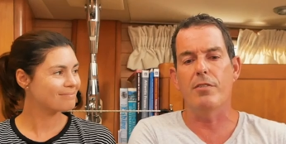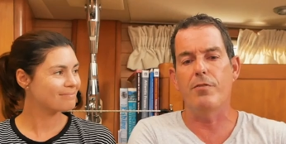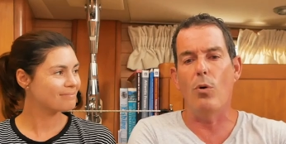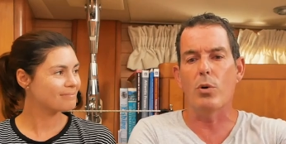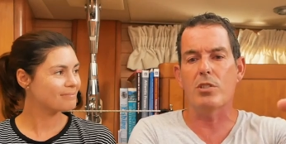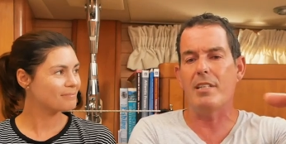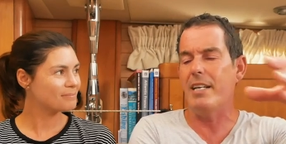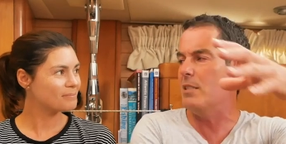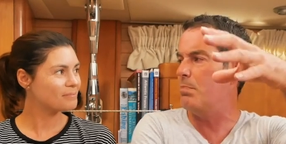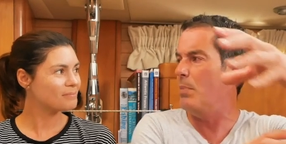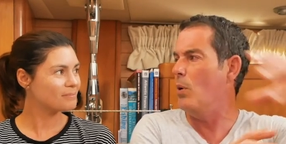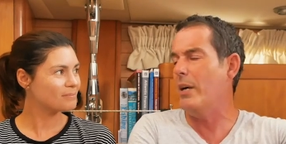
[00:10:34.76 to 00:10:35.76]
Speaker 1: forestay is
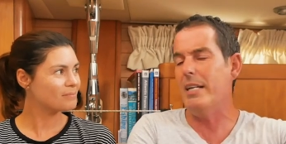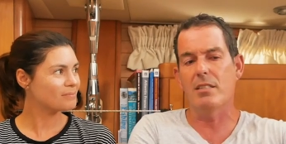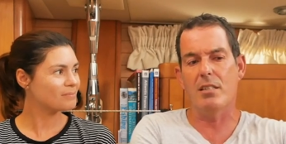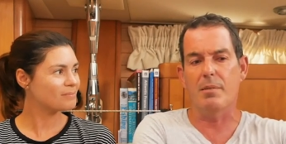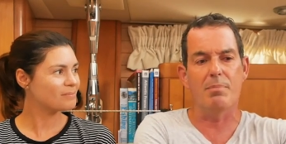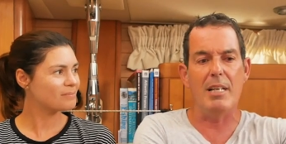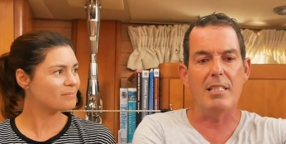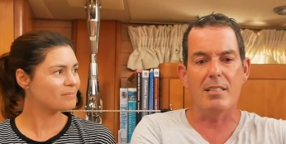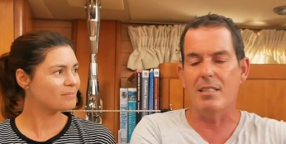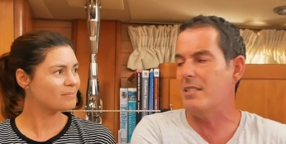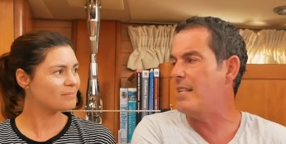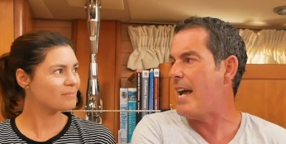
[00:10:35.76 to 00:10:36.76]
built into the into
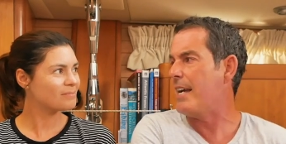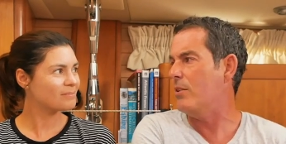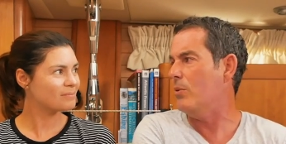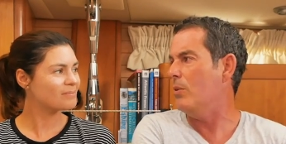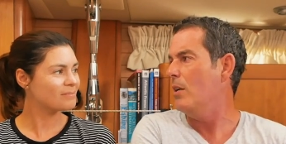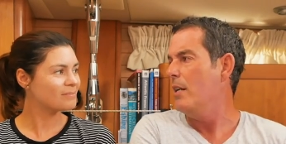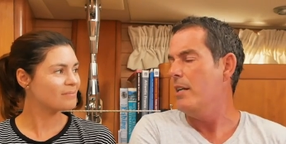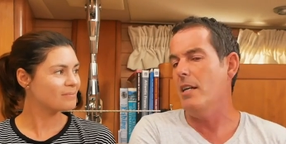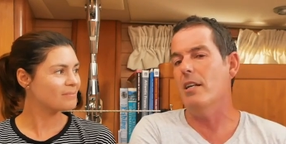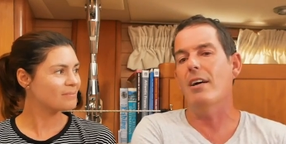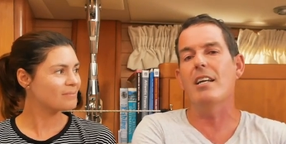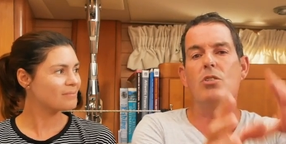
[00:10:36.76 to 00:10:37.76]
the deck, or
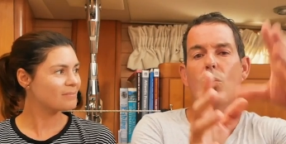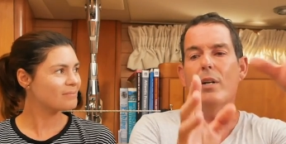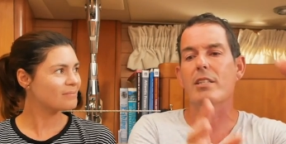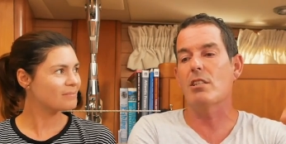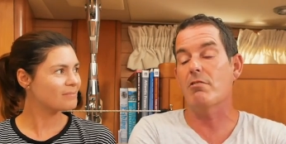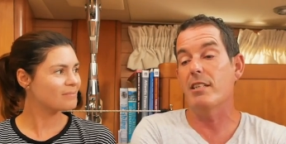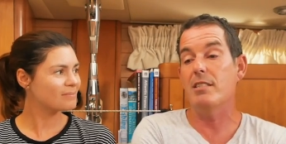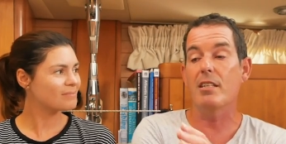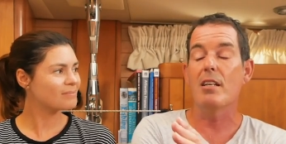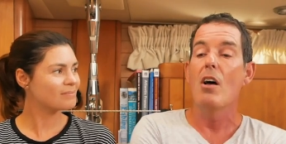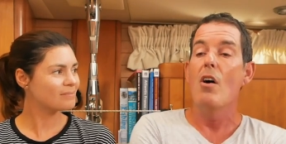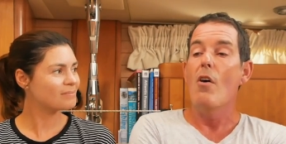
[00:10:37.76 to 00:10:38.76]
you know, it's all integrated,
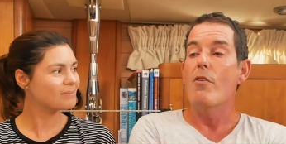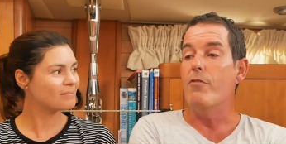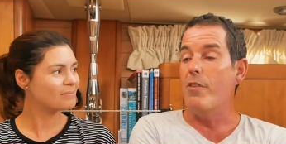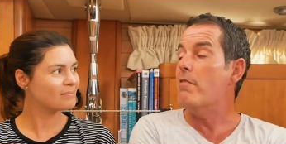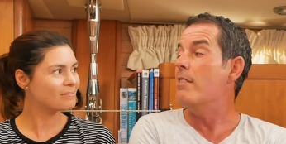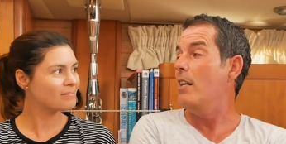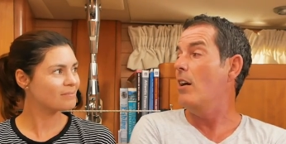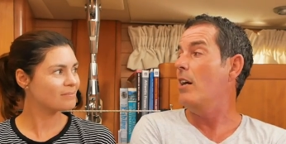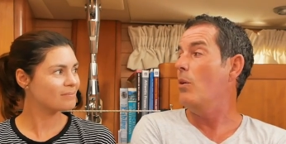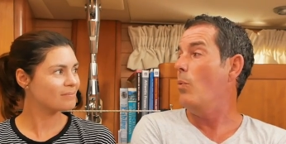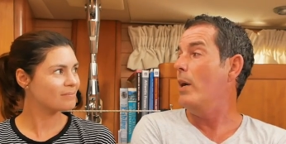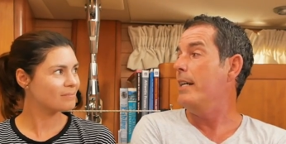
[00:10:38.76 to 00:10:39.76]
very
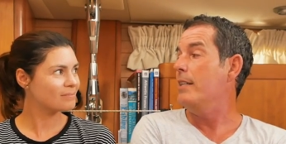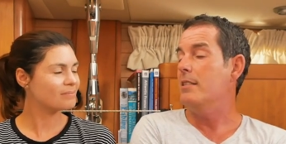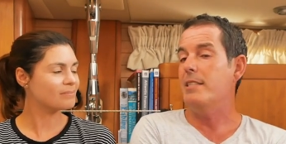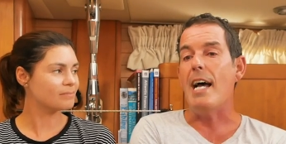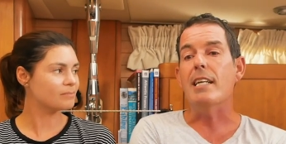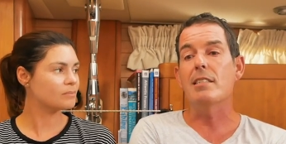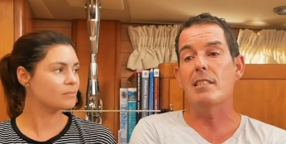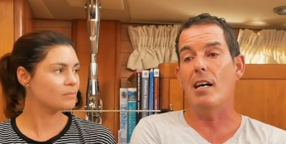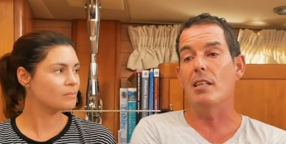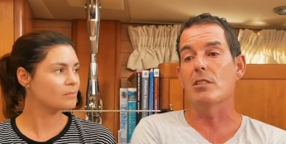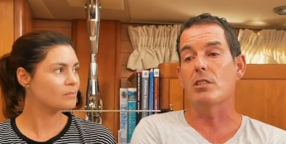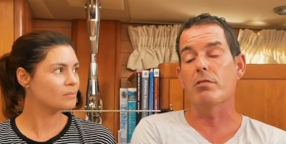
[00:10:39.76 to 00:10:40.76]
lightweight, mm. ten
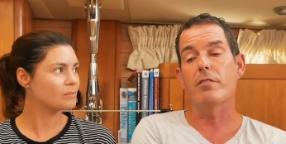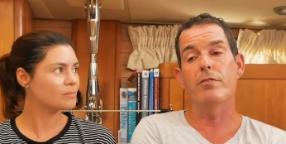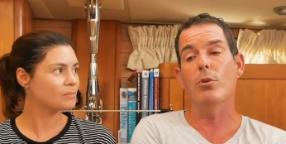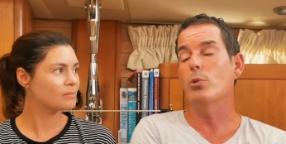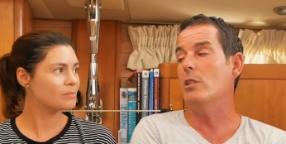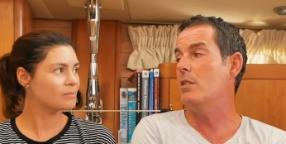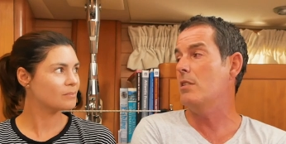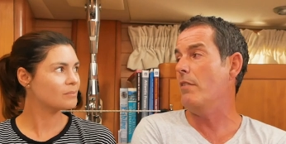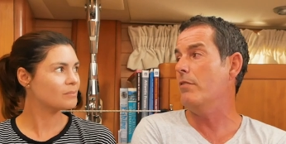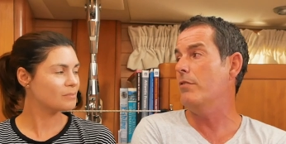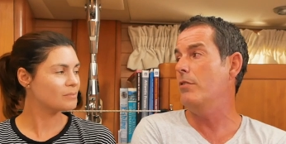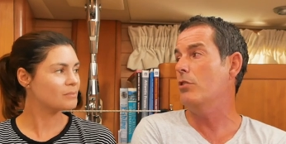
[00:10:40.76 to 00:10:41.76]
tons for a
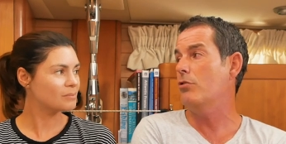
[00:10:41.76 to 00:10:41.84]
forty-seven foot